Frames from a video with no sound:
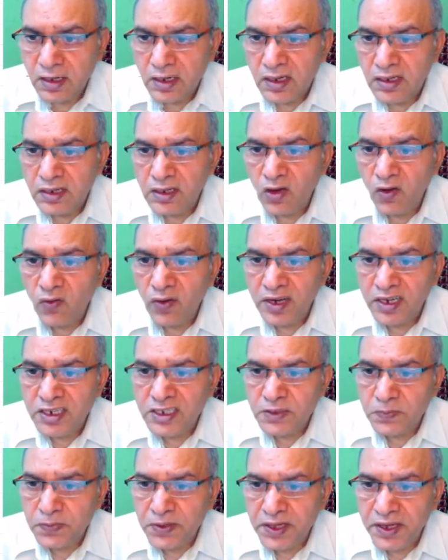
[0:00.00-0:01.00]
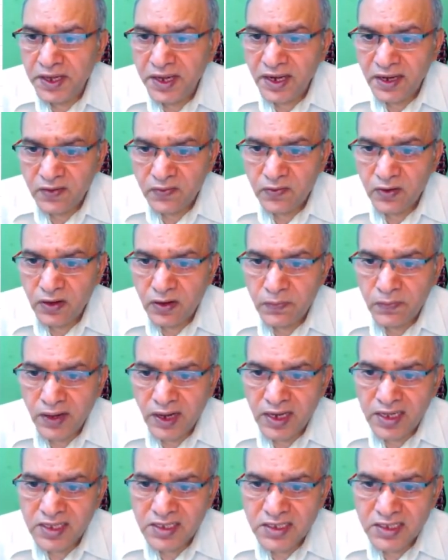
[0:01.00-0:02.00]
Now what is BA for
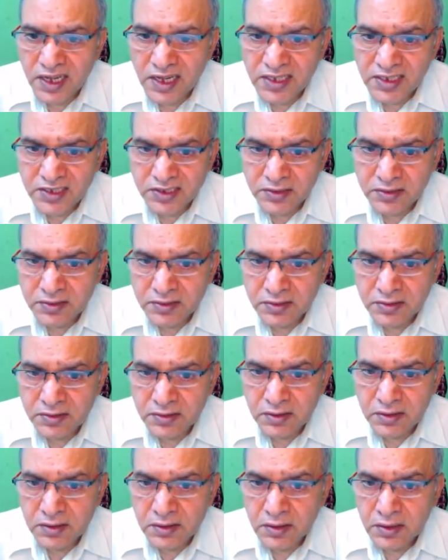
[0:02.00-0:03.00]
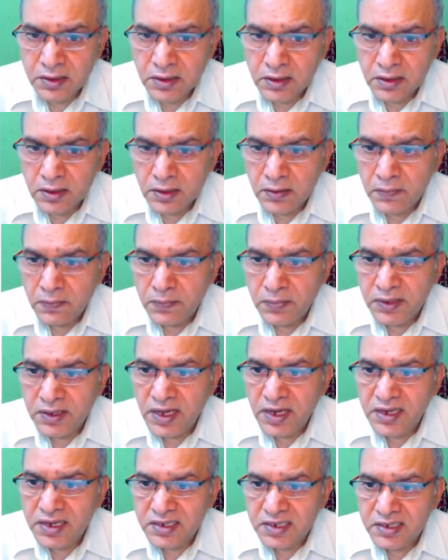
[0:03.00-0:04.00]
balance case? BA
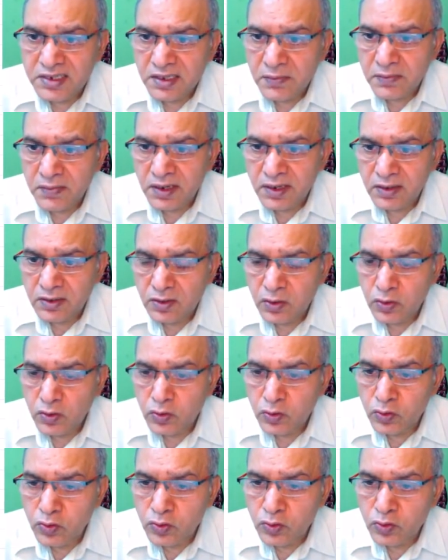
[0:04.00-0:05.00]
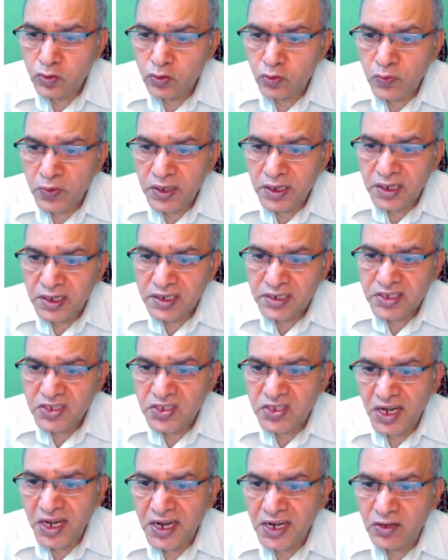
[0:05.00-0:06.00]
is nothing but root 2B
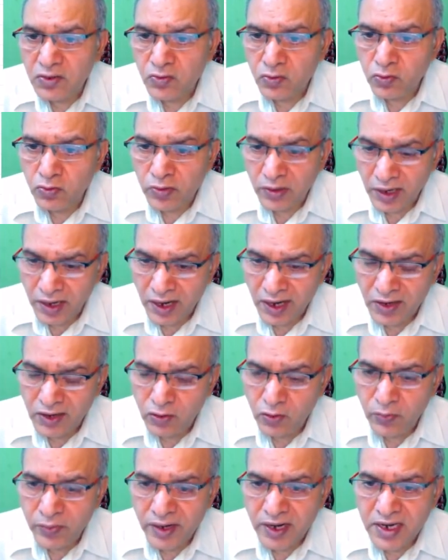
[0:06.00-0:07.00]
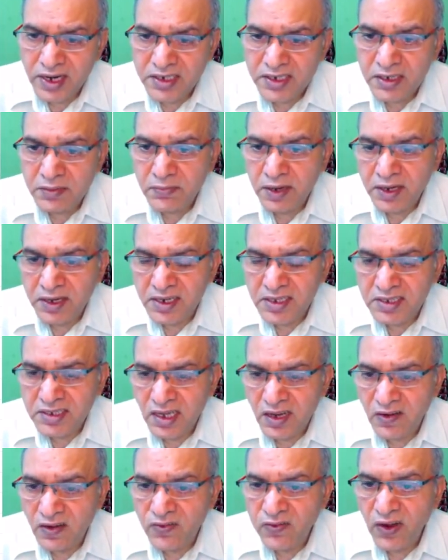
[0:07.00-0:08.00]
sin n omega t minus
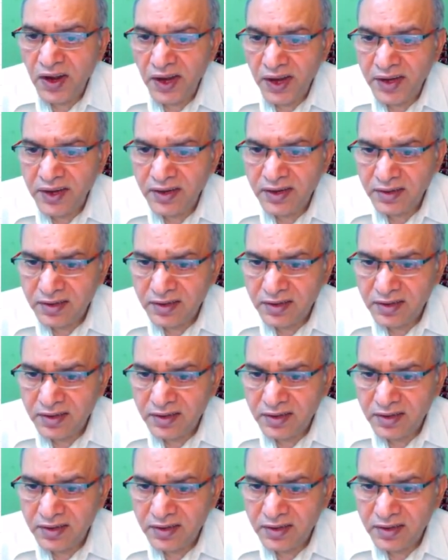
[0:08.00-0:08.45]
alpha n